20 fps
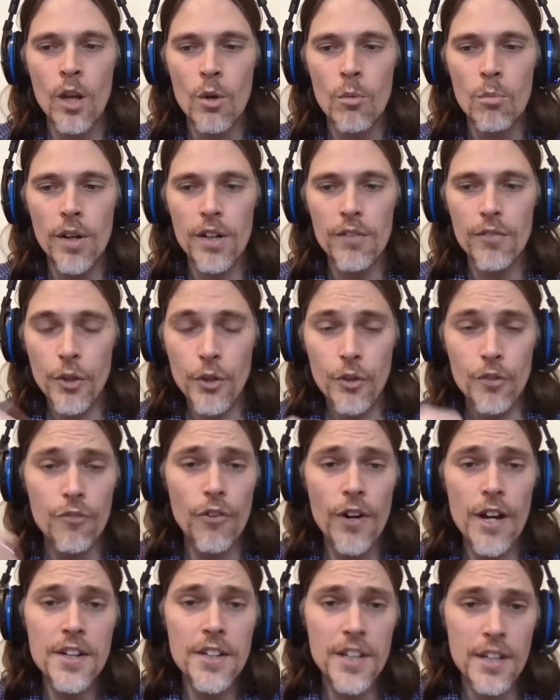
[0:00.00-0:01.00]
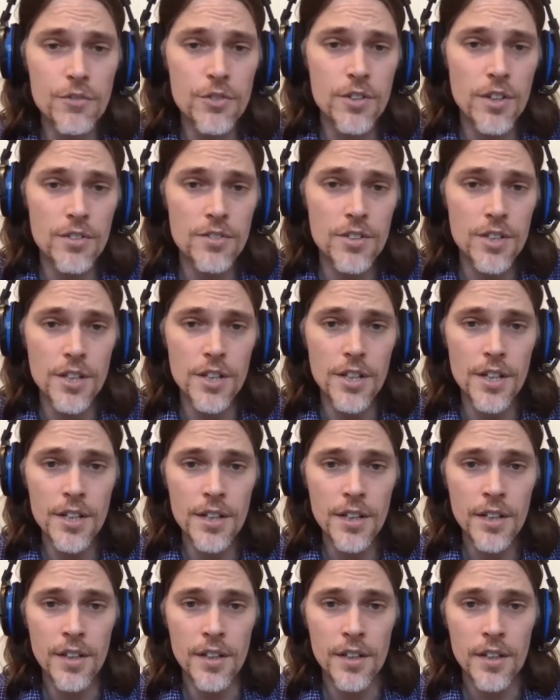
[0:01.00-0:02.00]
But if a good friend gives you a C
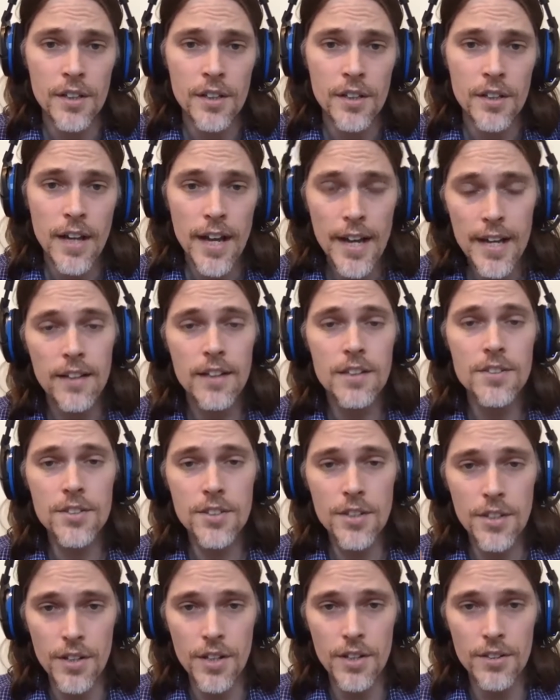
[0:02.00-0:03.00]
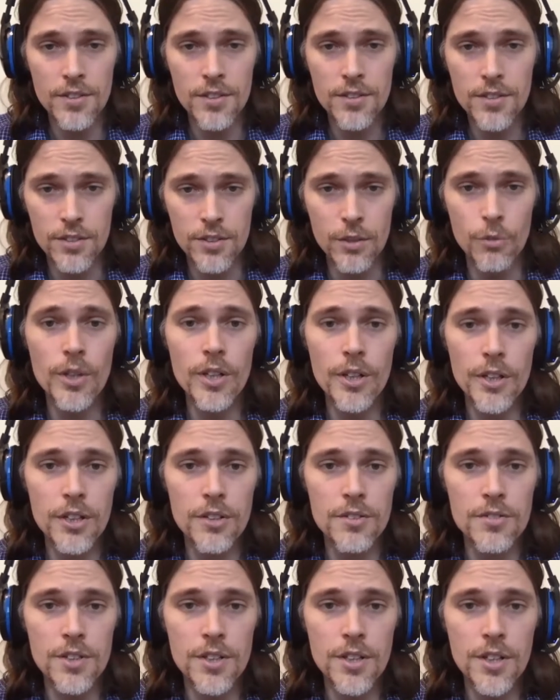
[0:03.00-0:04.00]
D, hey, listen to this. This is a really good
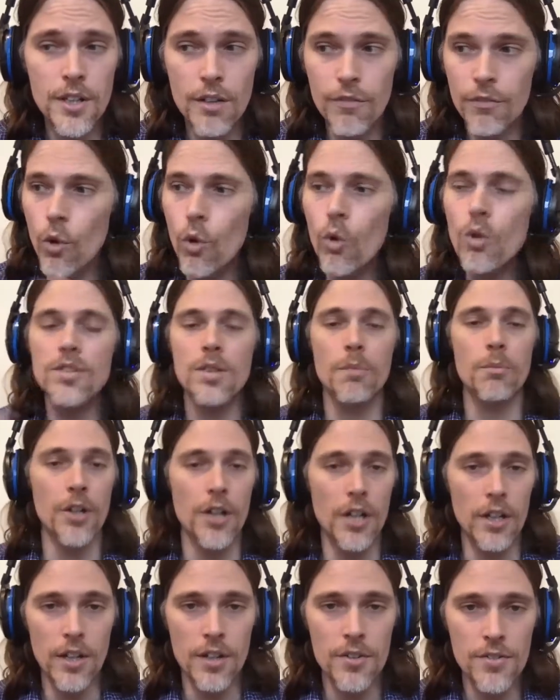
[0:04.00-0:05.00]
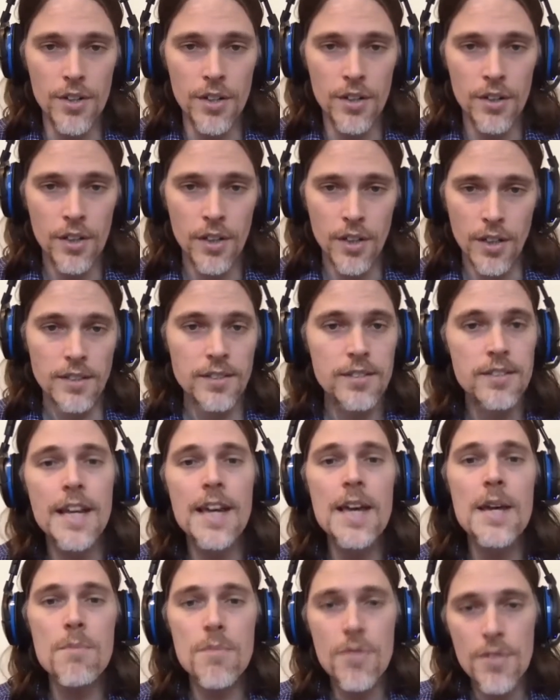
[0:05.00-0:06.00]
C D. Of course I'm going to listen. Mm.
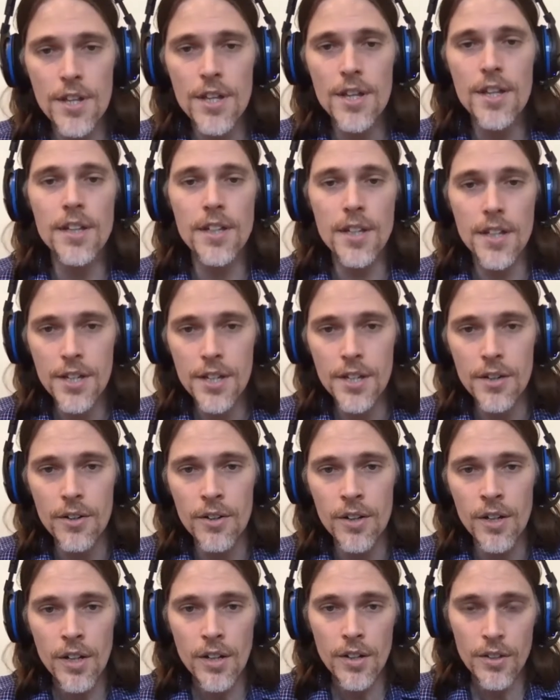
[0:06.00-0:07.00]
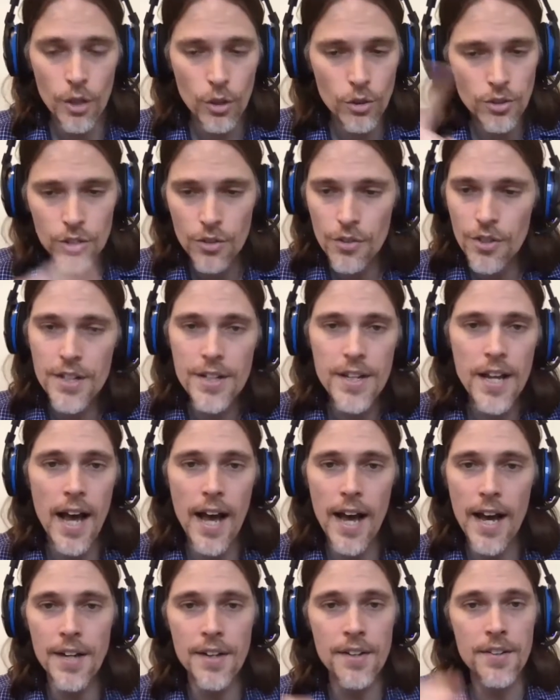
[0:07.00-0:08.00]
Same thing here. Those are the
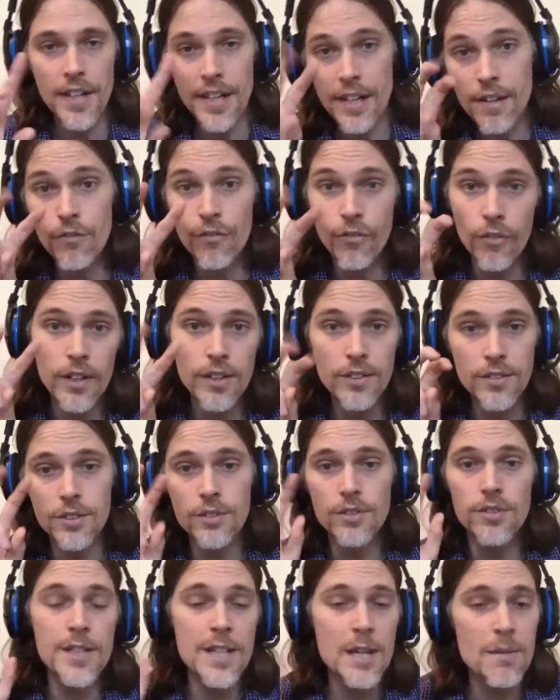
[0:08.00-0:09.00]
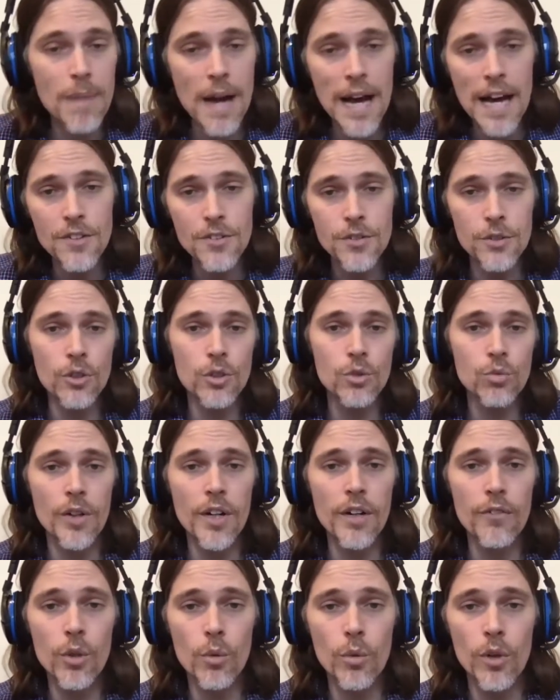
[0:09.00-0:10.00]
nine, the influencers, the ambassadors,
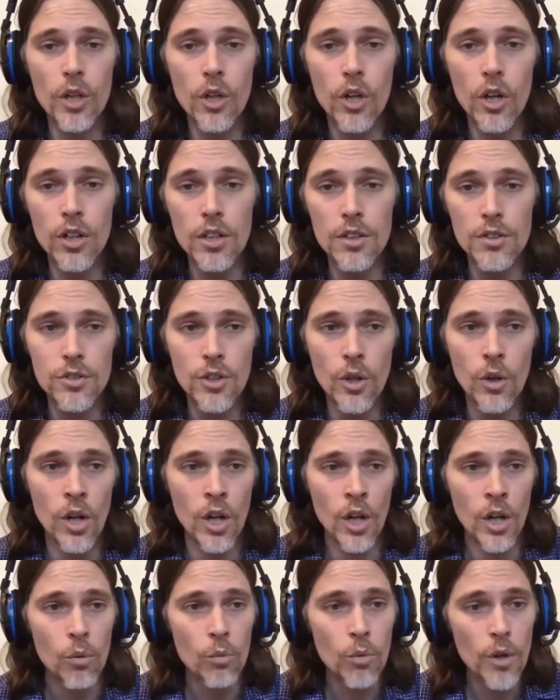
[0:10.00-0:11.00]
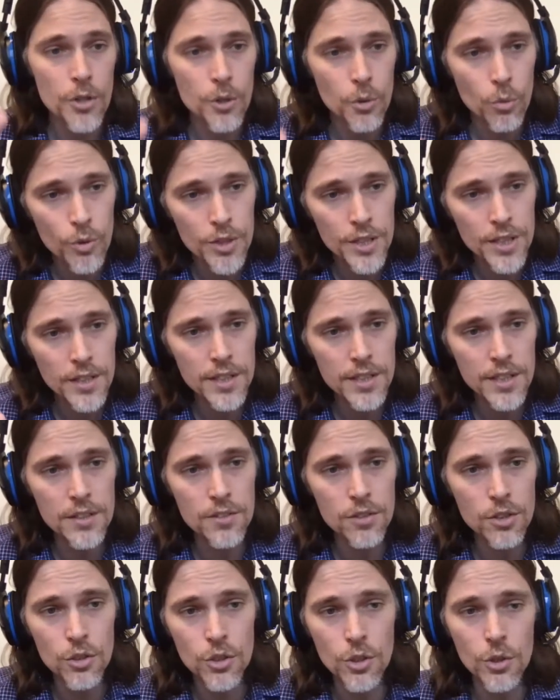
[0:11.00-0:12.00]
whatever you want to call it. So what you really need
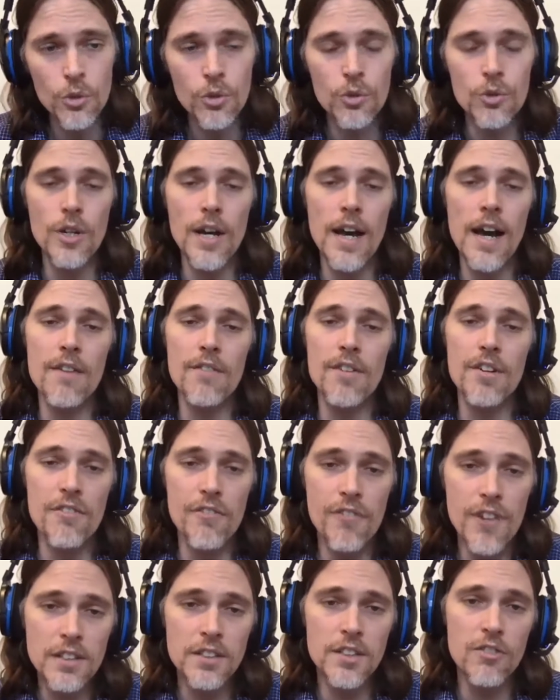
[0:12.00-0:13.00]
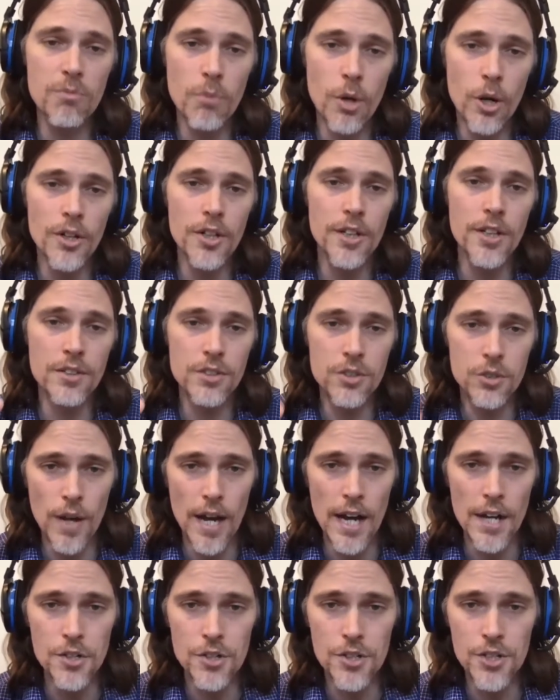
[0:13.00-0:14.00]
to do to have an effective marketing
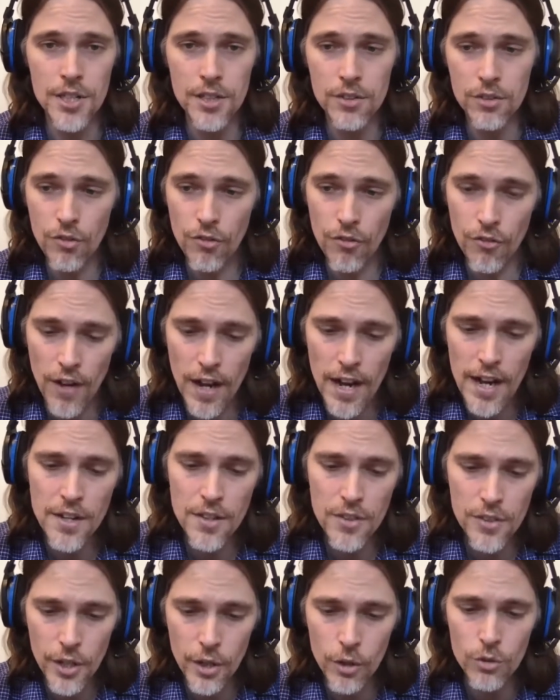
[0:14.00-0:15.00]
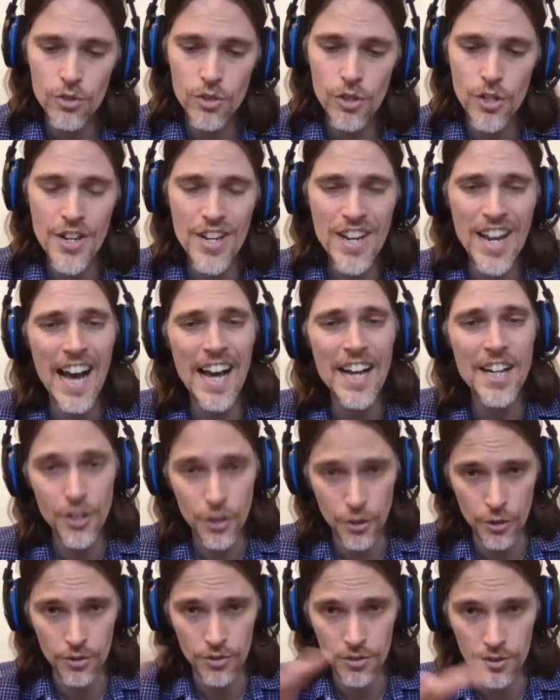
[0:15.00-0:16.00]
strategy is to find those
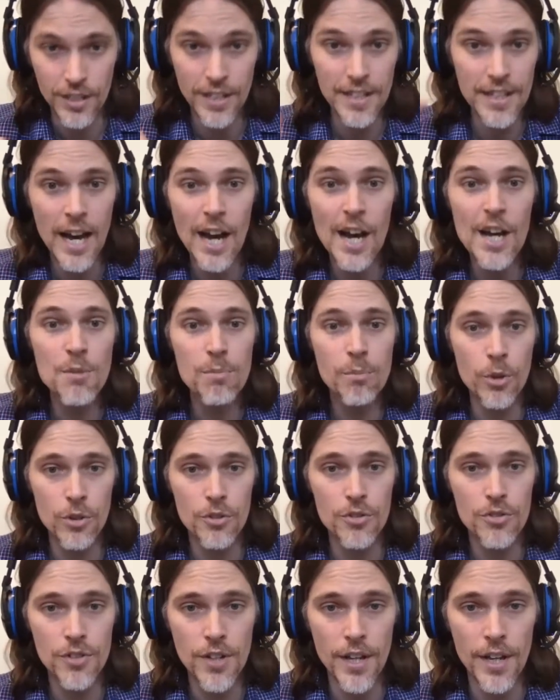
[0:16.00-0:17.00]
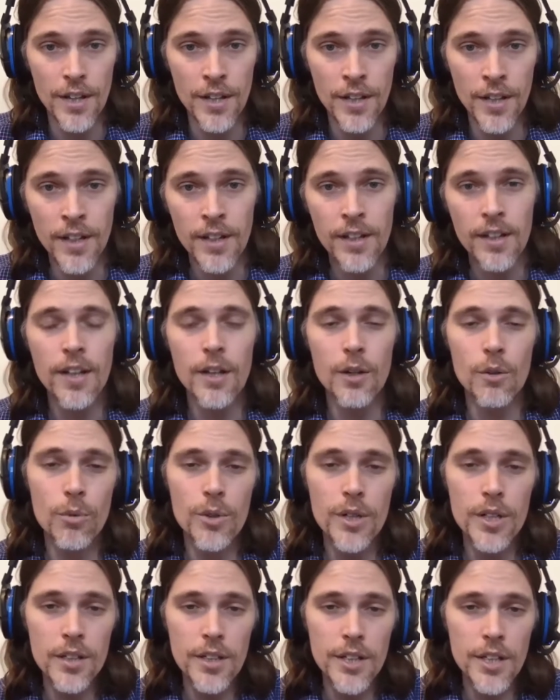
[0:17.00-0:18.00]
niners, the nine percent, and
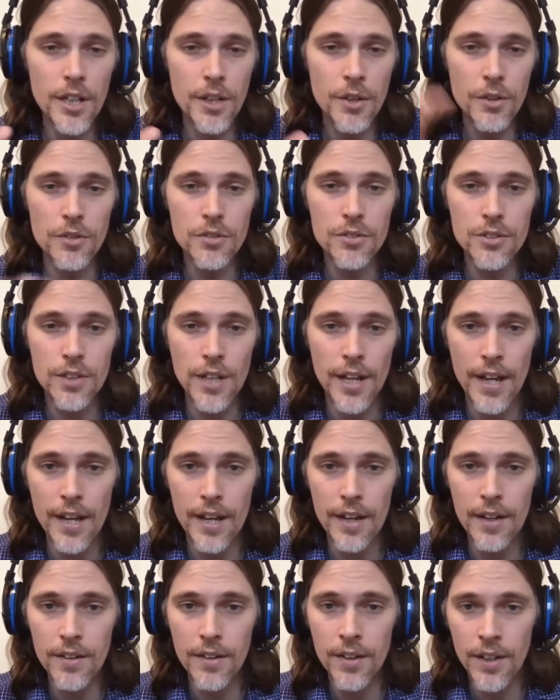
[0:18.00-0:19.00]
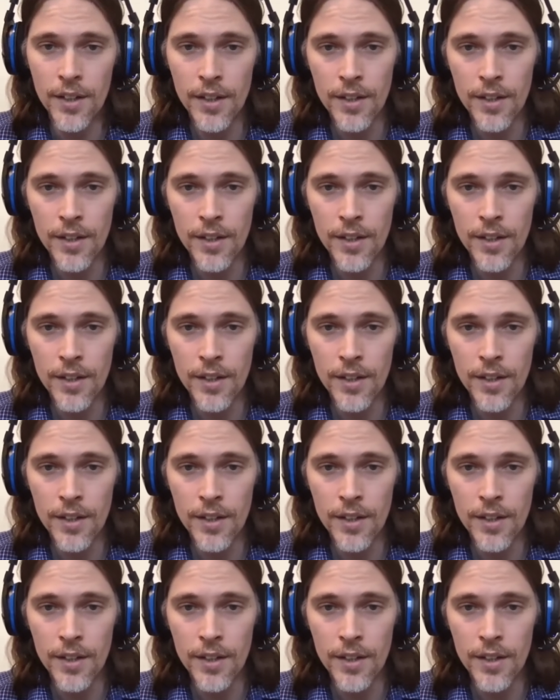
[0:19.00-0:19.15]
really understand.